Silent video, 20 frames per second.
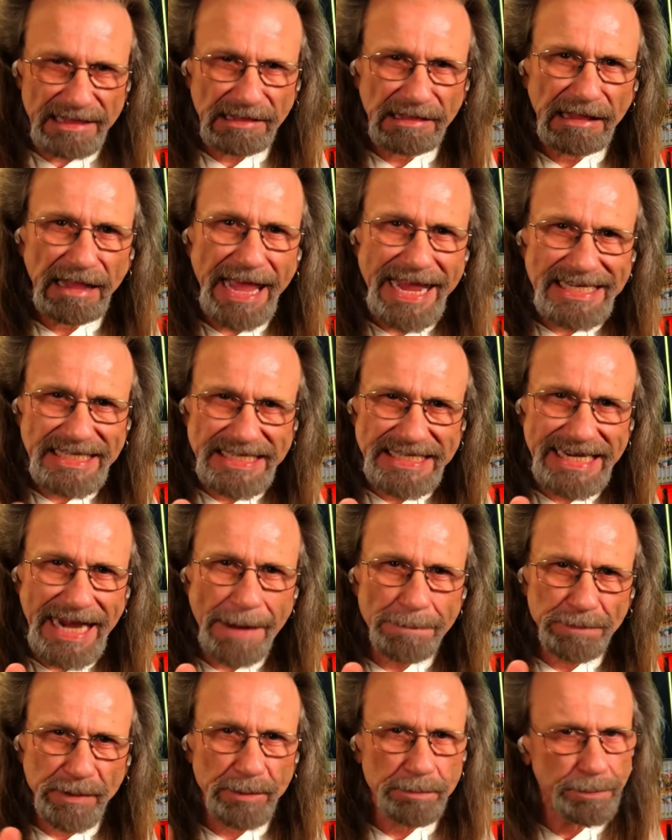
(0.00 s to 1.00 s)
Led
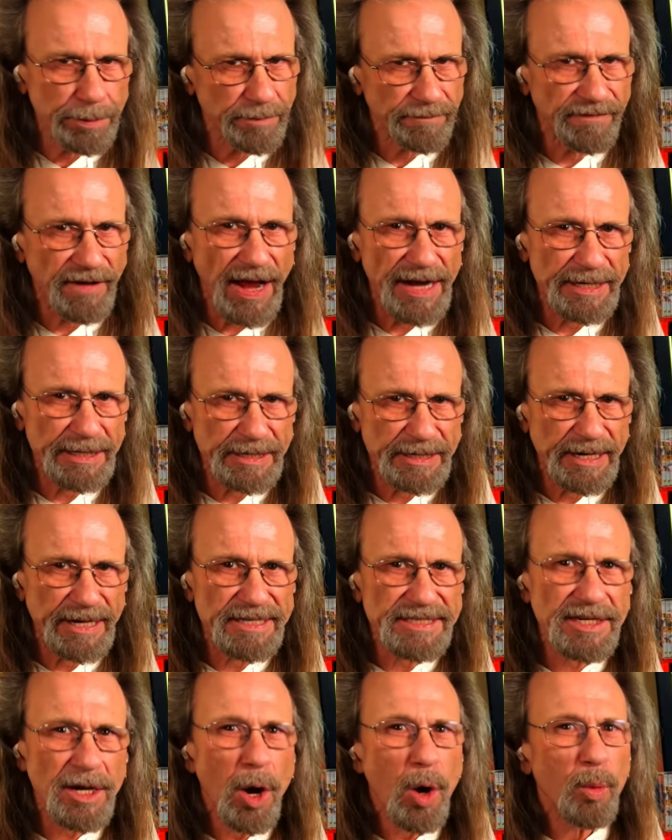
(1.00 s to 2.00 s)
Zeppelin provided
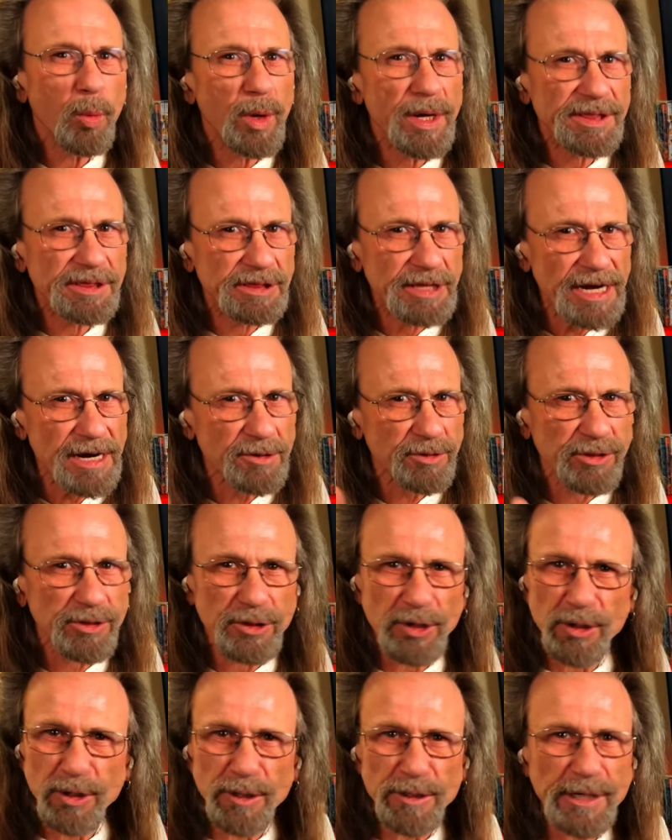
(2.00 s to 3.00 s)
us with their
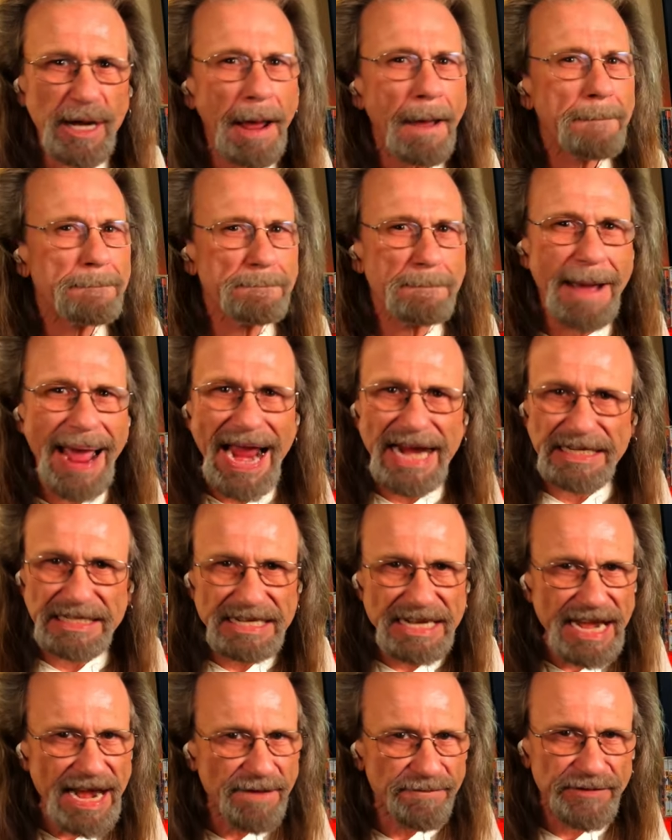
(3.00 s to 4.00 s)
third
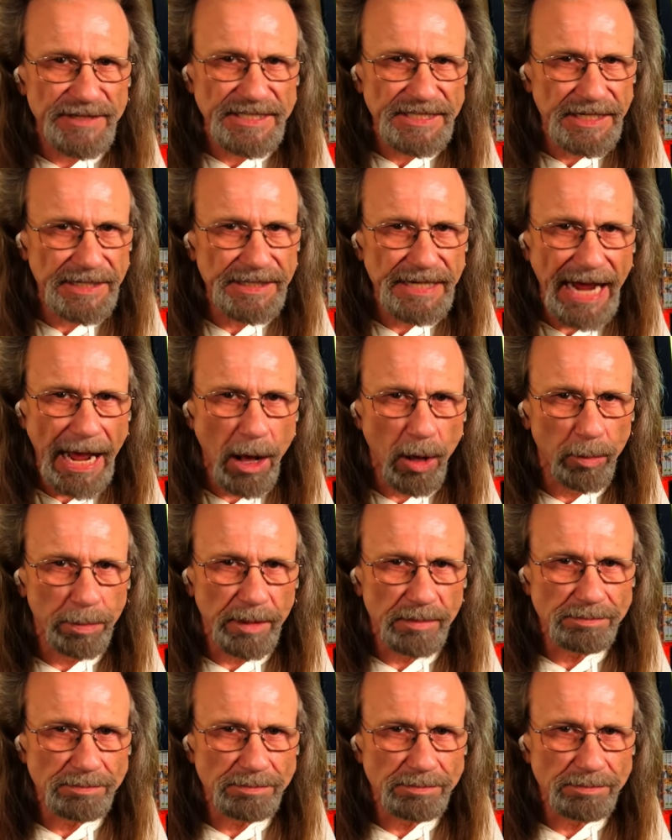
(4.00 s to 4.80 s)
magnificent album.